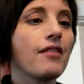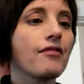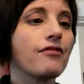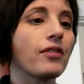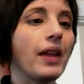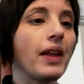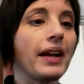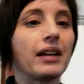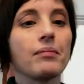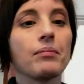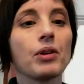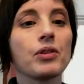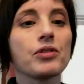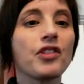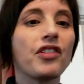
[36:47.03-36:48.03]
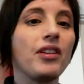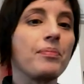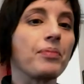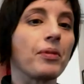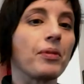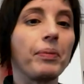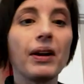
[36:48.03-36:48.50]
for like an emergency
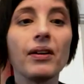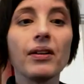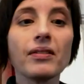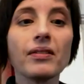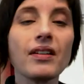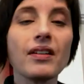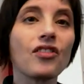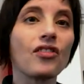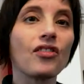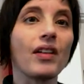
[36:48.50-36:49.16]
preparedness,